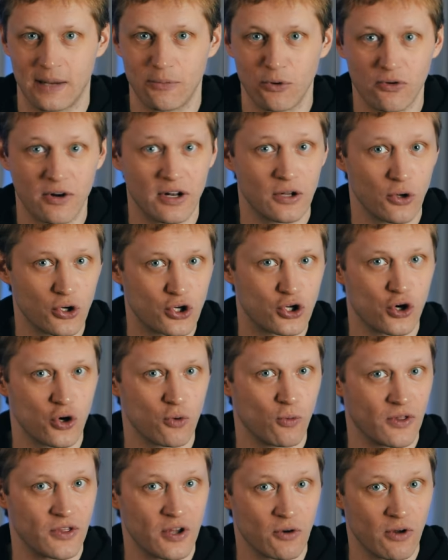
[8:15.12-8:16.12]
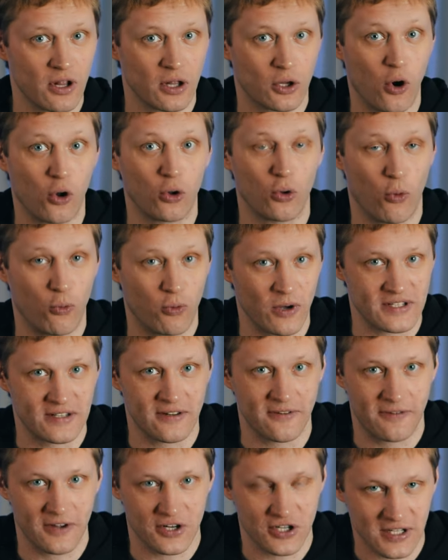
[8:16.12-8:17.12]
and I'm already not sure what the real goal of
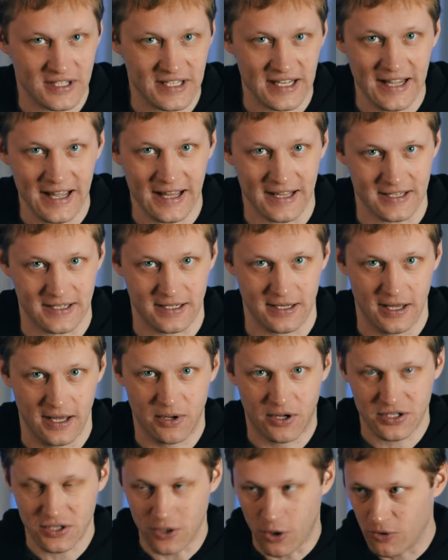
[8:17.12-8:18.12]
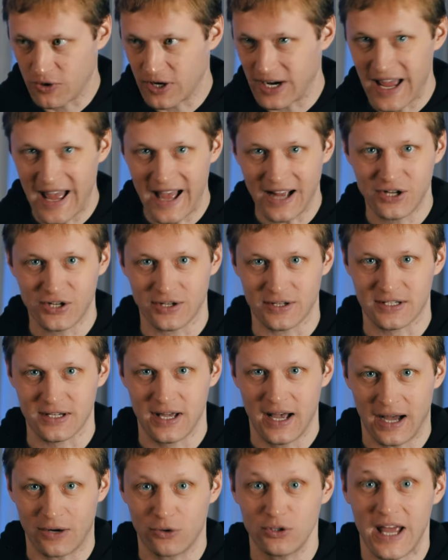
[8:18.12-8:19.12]
Western officials is, because all their
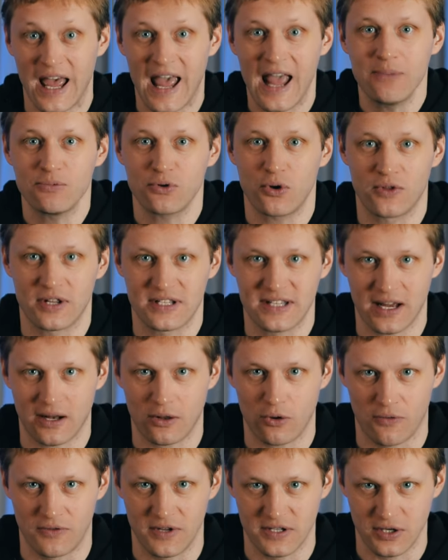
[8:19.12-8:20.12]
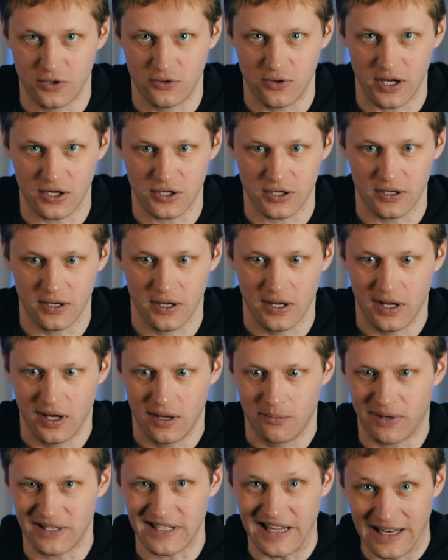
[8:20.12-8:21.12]
actions are not aimed on the settle of the situation,
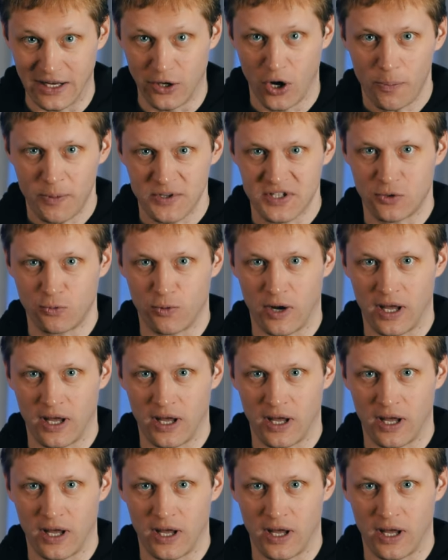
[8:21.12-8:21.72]
but in an opposite